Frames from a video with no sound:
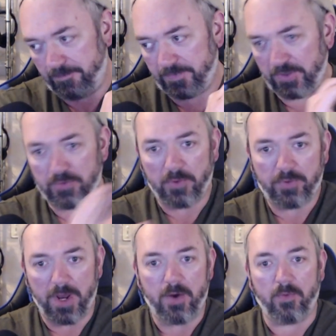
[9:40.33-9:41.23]
you don't
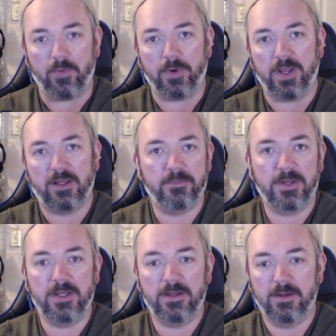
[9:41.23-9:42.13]
know. It could
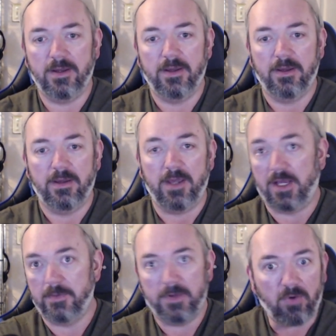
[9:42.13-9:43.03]
be
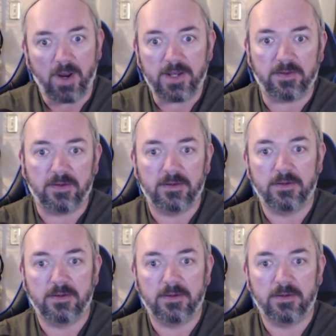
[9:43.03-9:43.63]
great.